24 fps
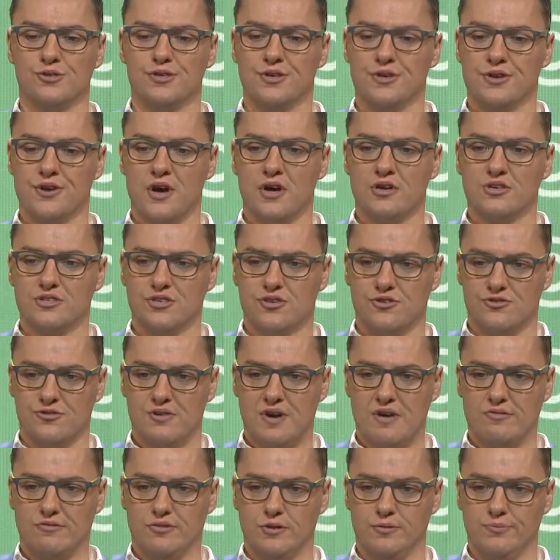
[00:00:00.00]
not to
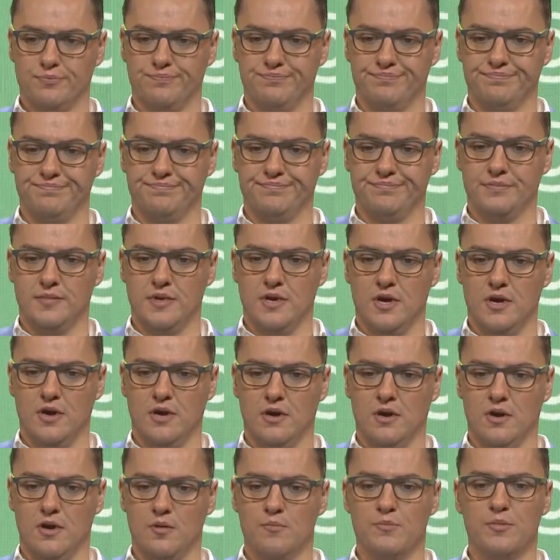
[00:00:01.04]
travel
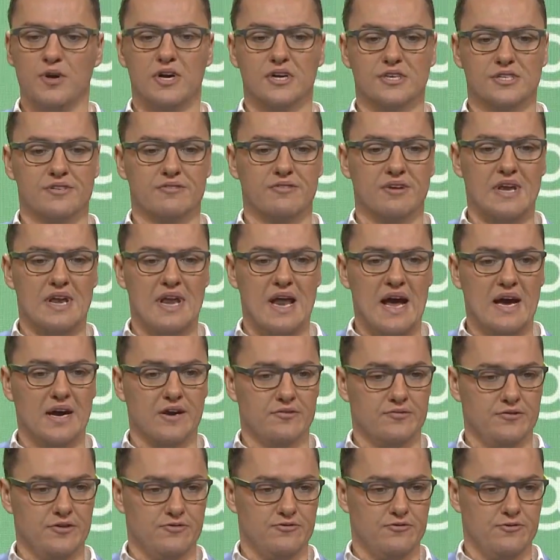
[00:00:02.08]
because of a lack
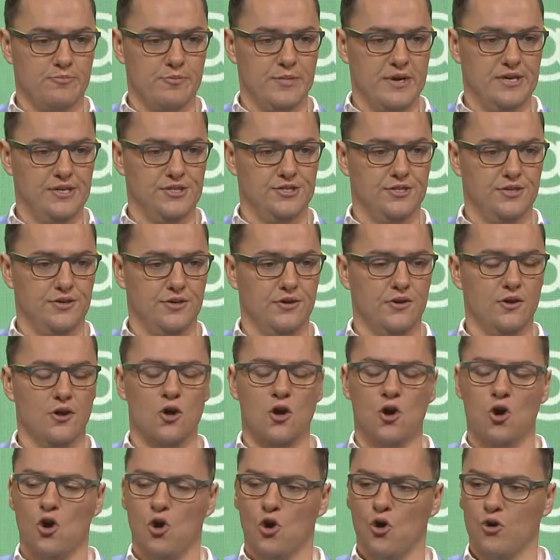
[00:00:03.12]
of information
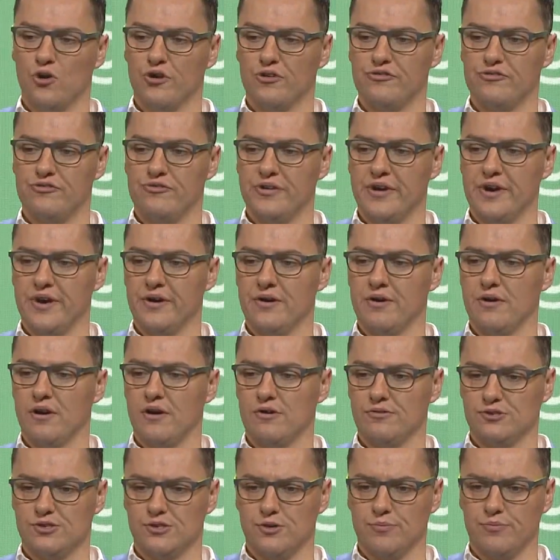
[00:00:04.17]
or fear of
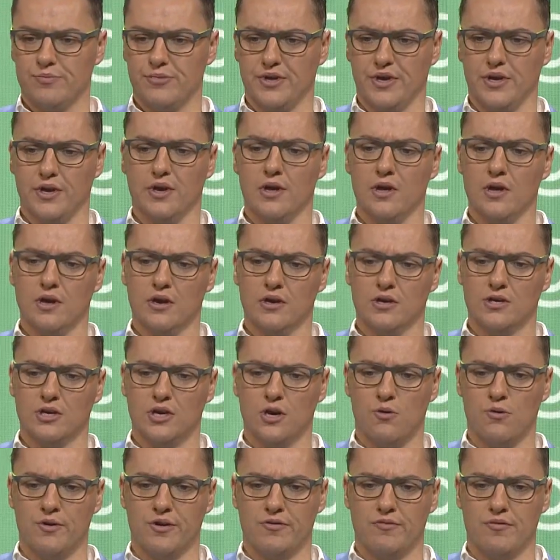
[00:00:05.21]
something
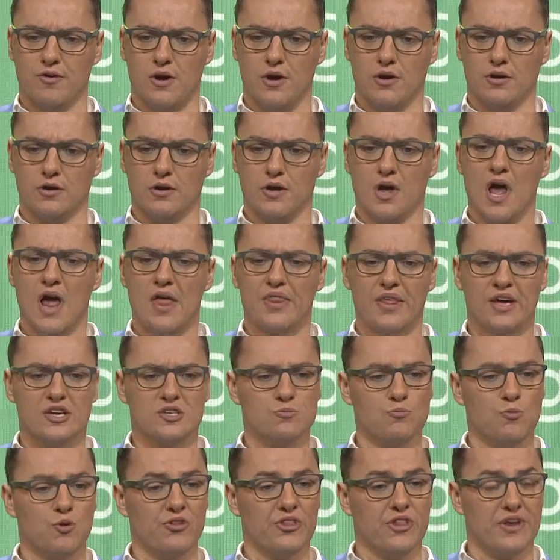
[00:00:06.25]
going wrong. That's
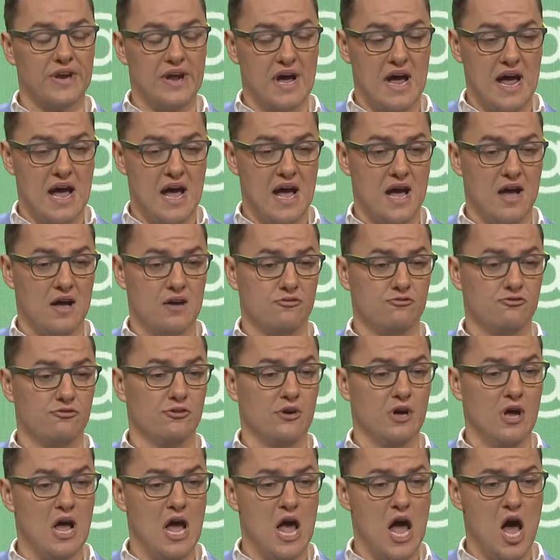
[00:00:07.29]
more than
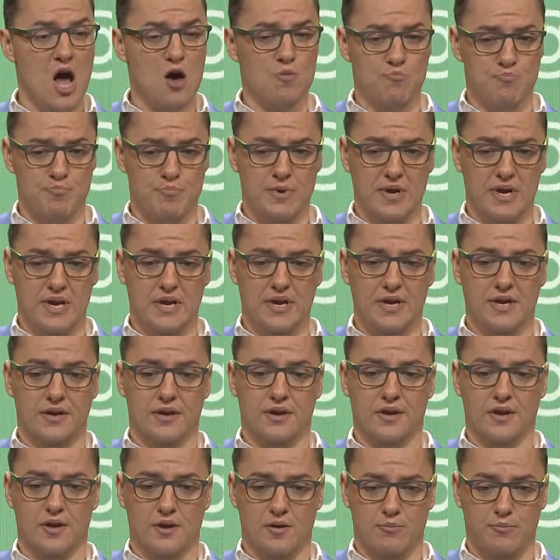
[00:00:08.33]
500
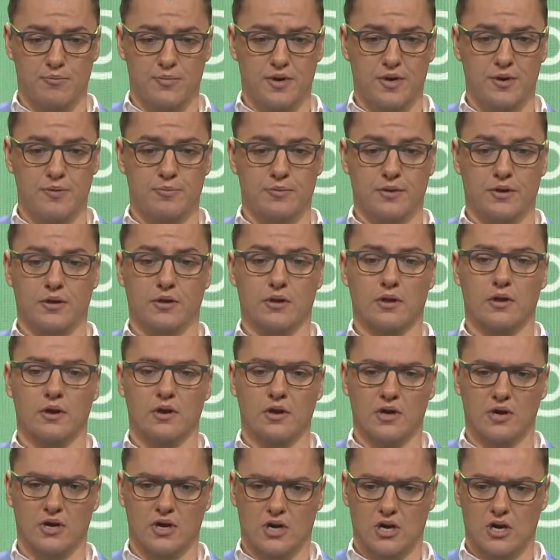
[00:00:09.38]
million people
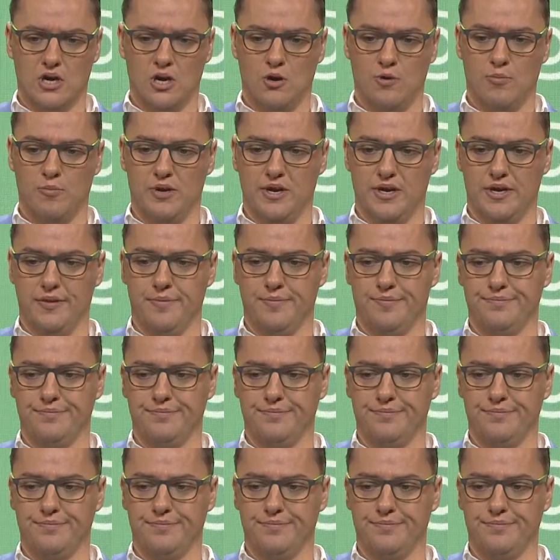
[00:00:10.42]
globally.